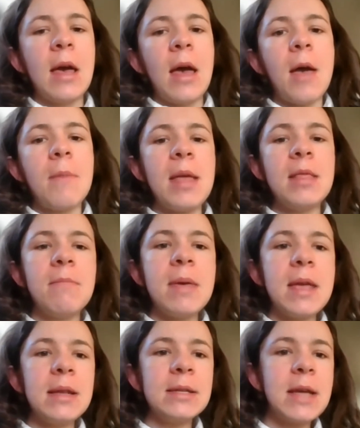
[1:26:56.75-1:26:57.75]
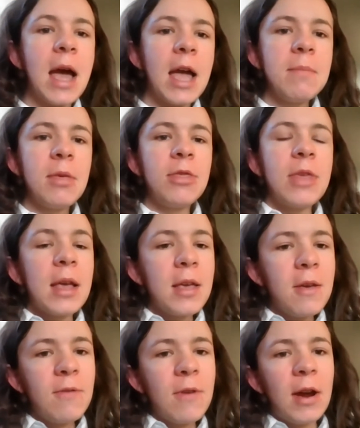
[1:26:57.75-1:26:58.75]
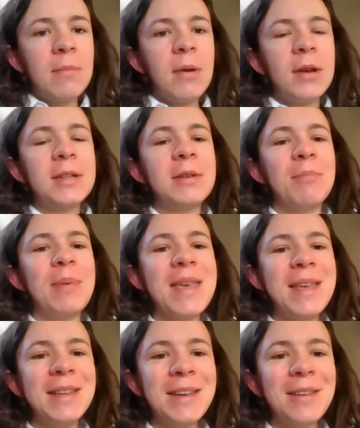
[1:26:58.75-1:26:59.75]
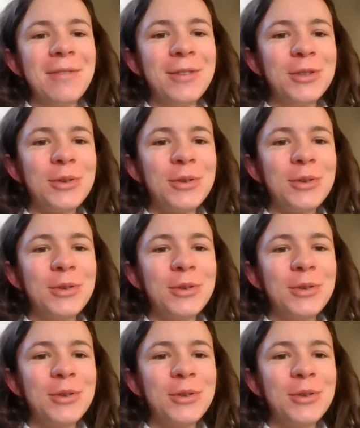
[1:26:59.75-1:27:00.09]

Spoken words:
In the meantime, thank you very much to Peter for